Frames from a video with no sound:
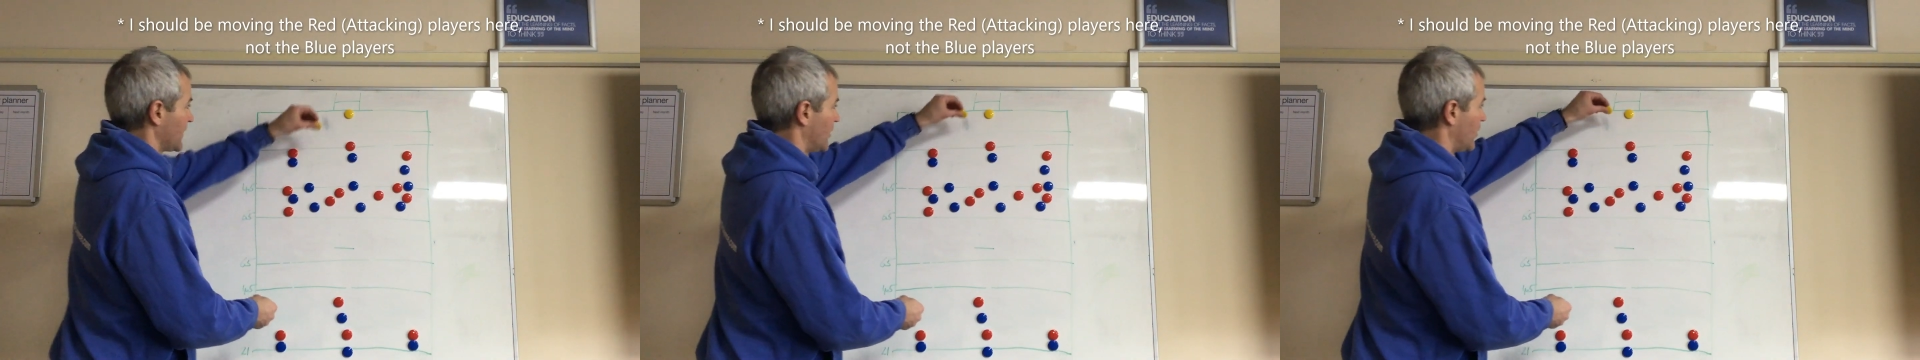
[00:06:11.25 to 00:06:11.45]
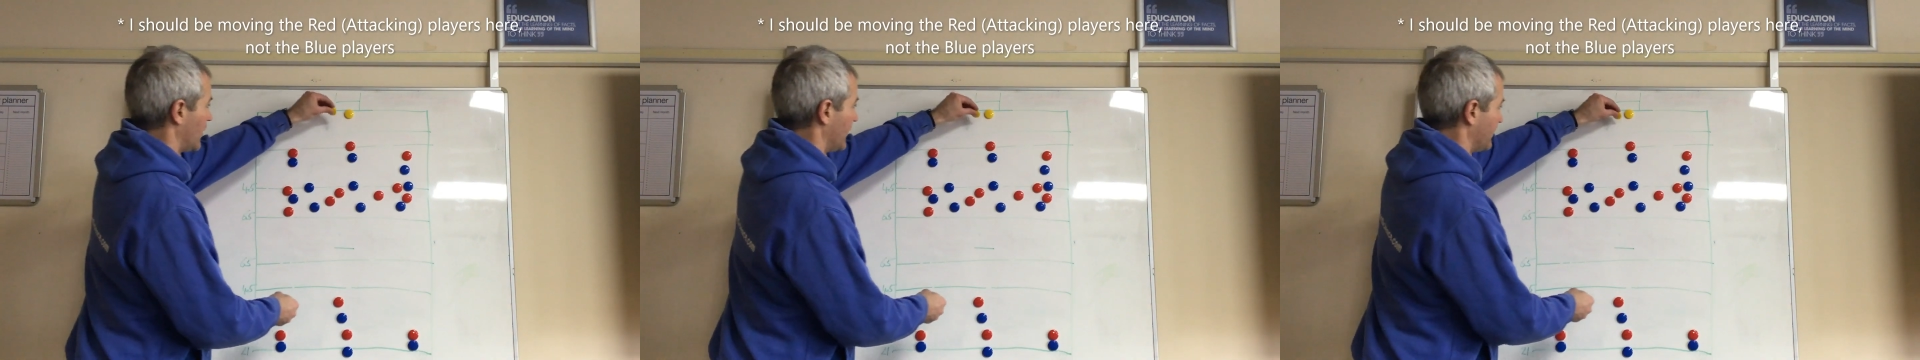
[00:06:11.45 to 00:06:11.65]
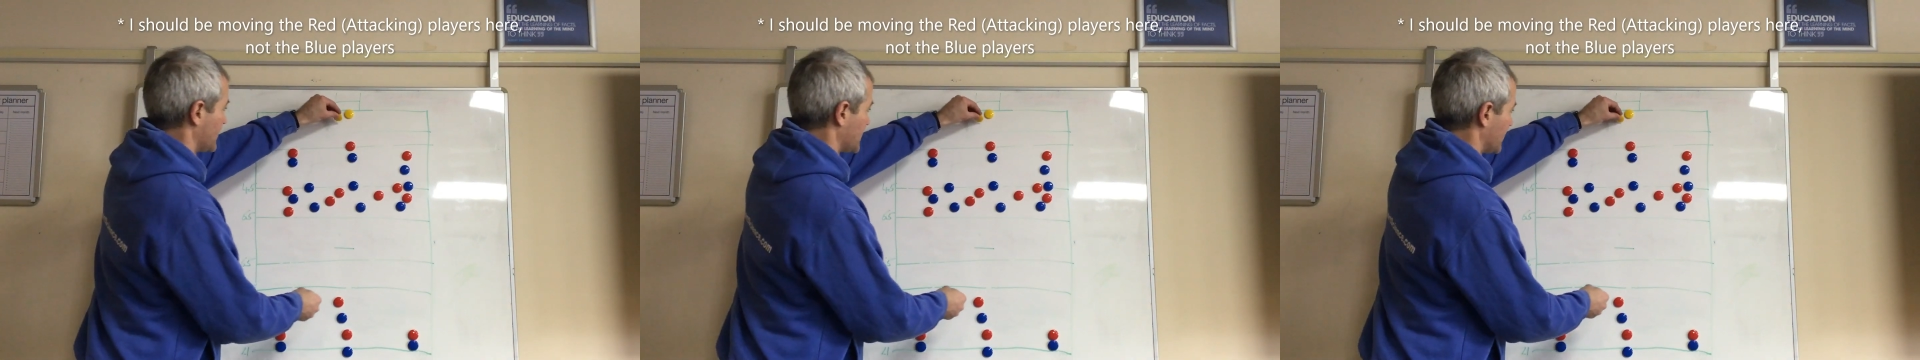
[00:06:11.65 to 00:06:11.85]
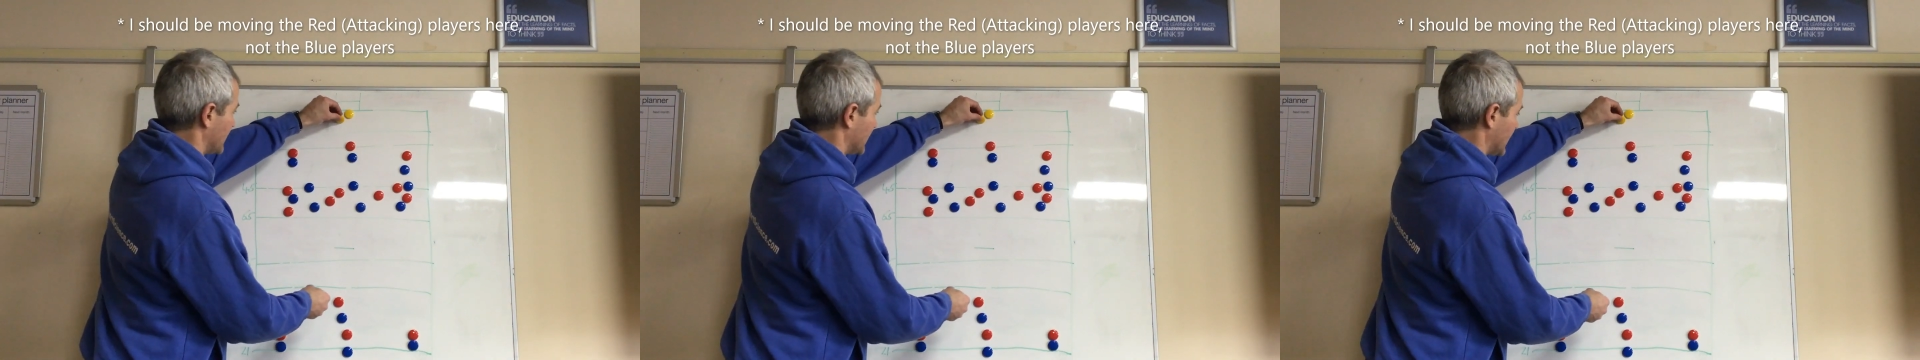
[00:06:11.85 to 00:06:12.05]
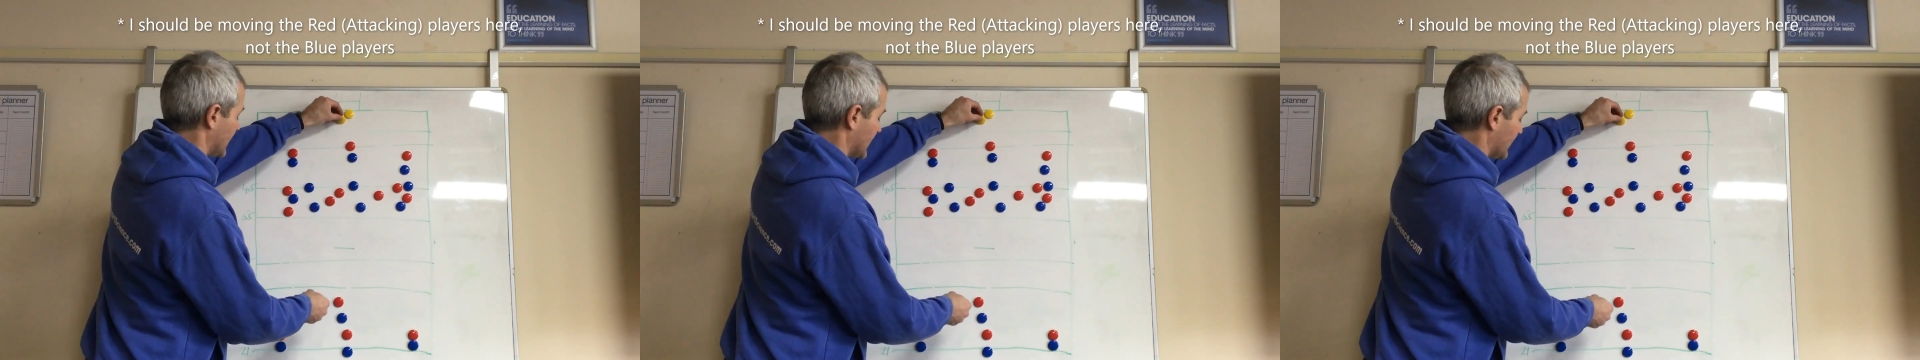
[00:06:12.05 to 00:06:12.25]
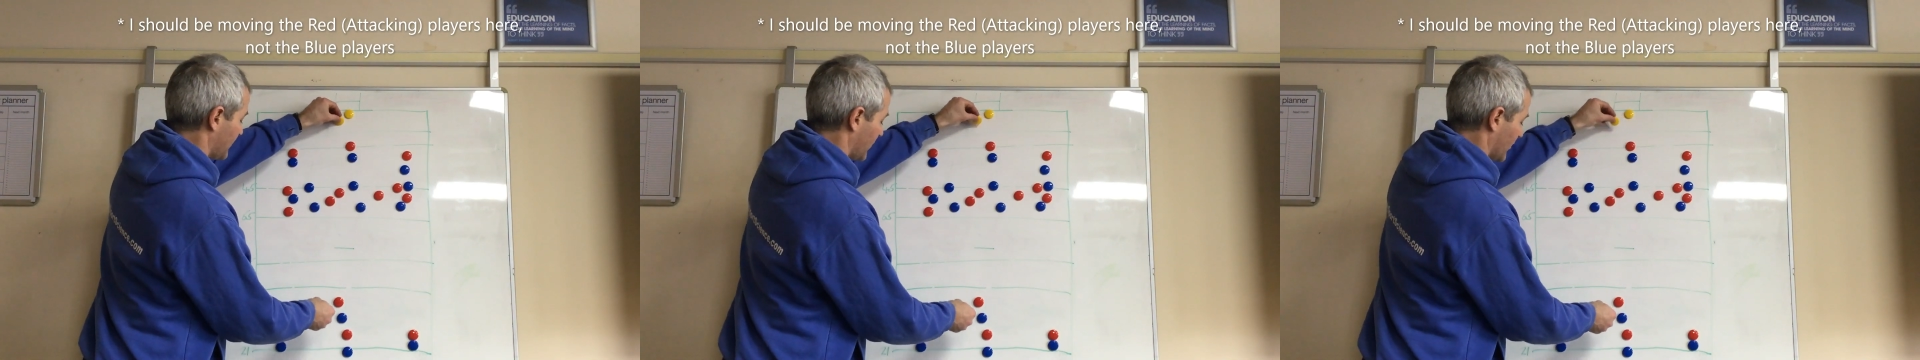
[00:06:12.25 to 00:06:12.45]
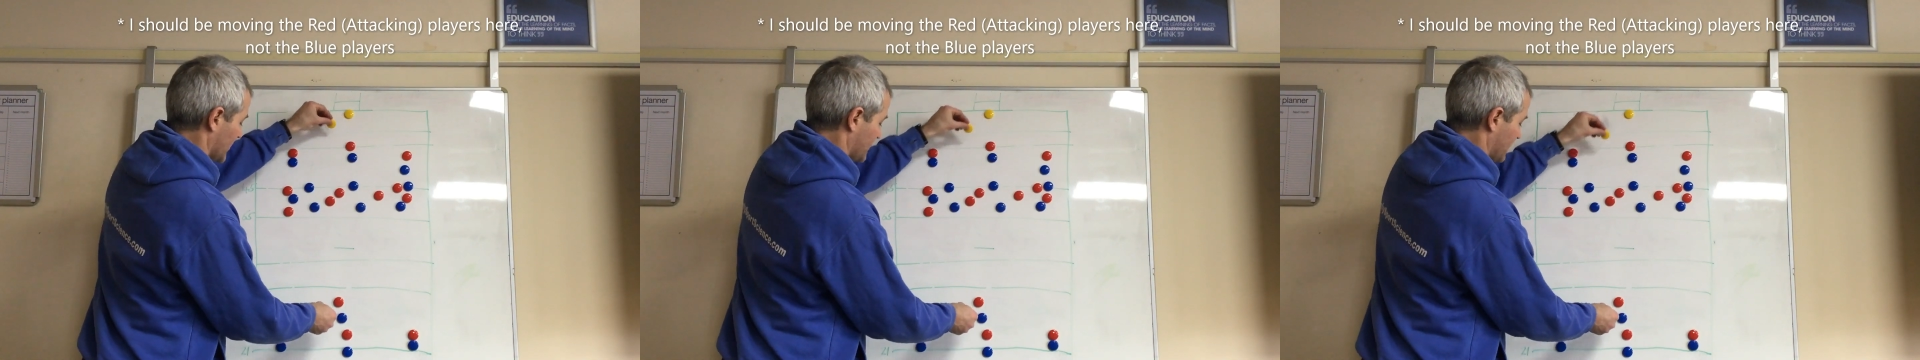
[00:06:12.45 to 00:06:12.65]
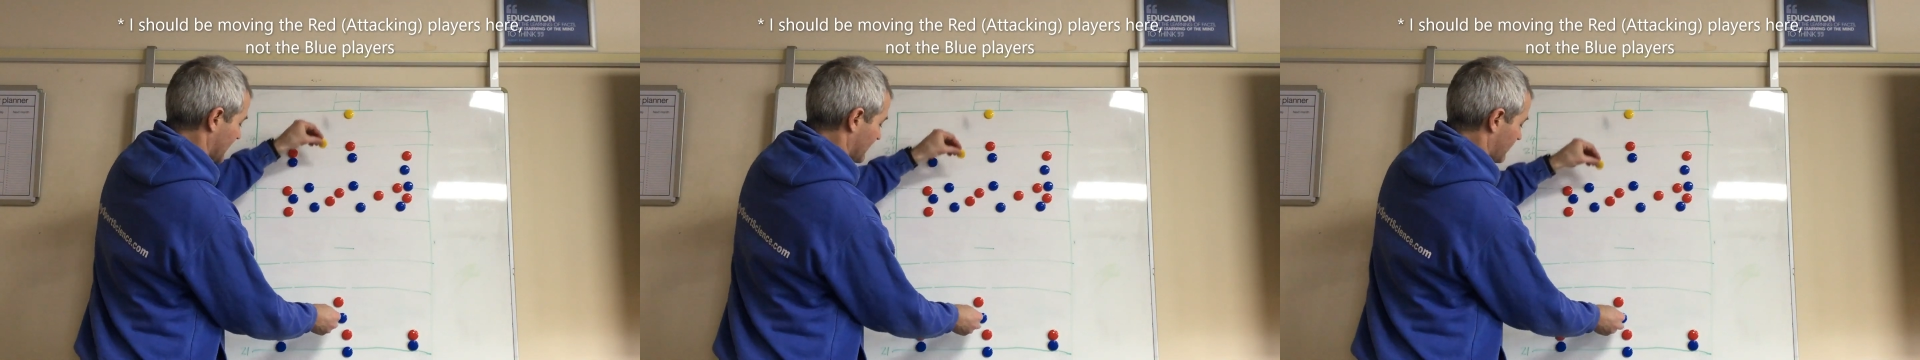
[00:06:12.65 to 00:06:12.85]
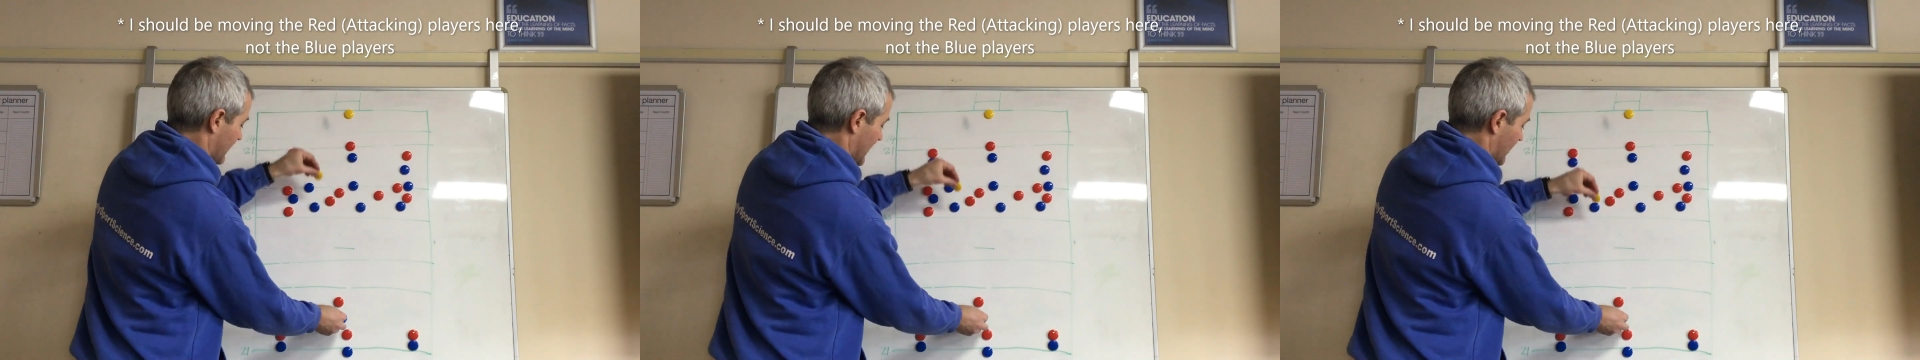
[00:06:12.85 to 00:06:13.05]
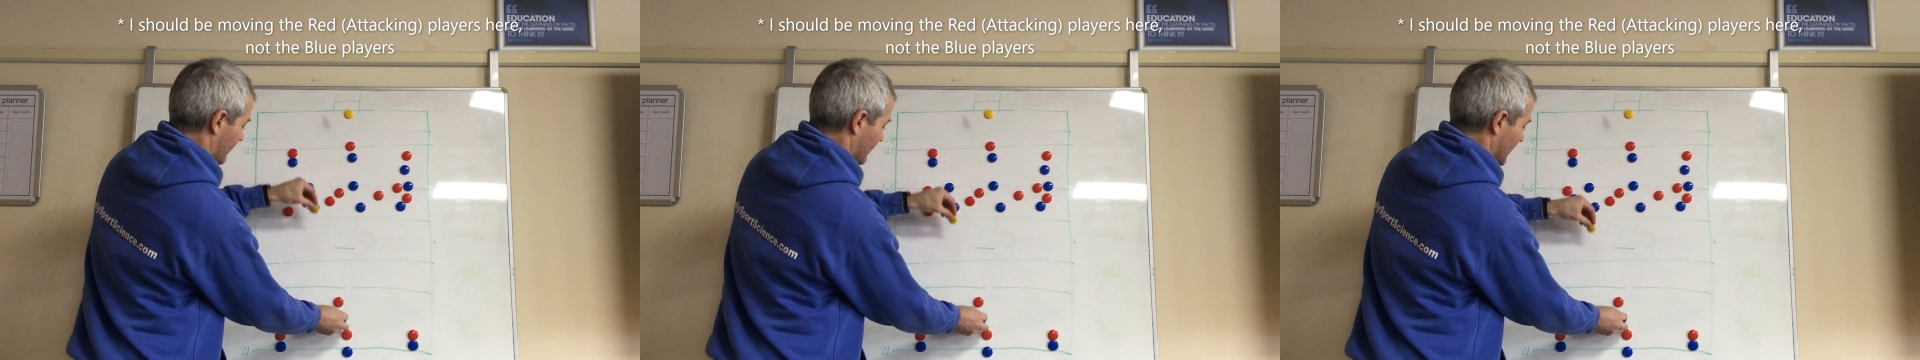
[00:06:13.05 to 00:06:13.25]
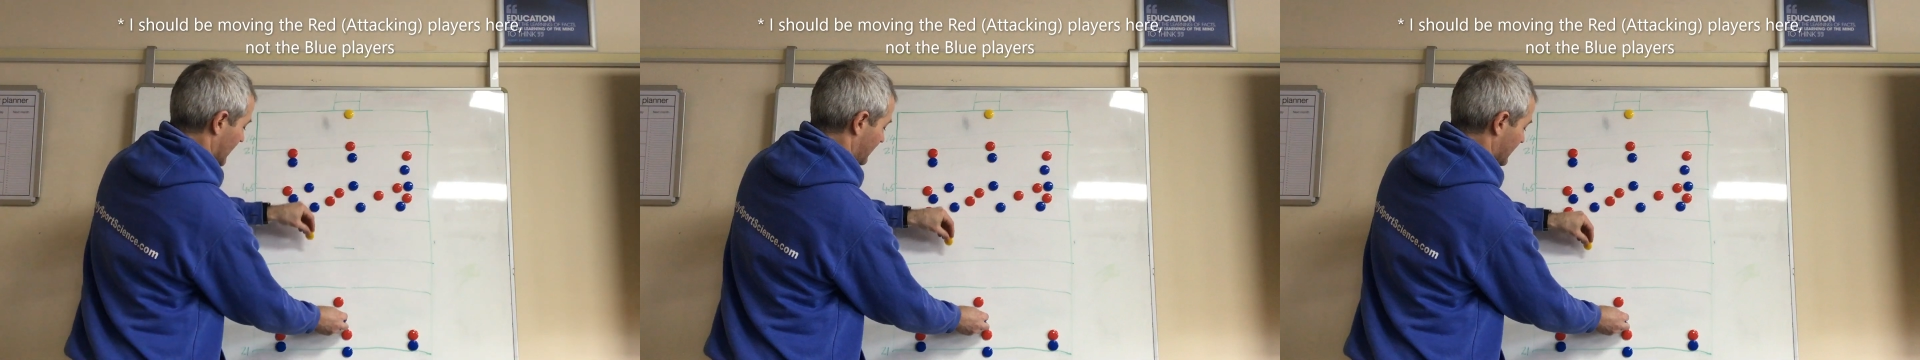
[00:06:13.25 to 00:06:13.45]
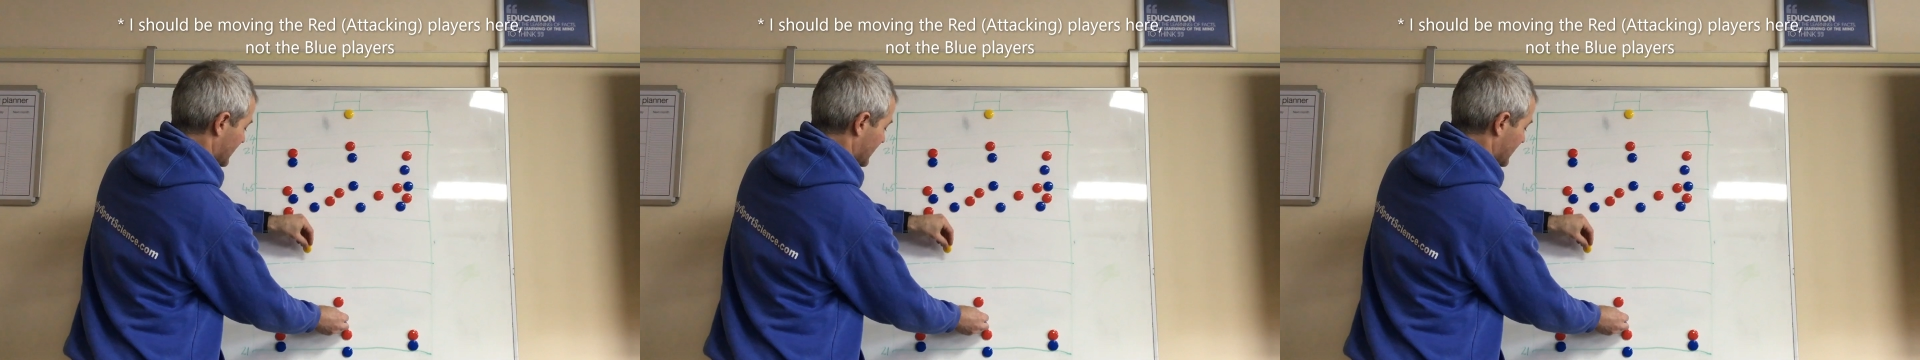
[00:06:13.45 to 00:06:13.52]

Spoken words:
All of a sudden then the ball is played way over top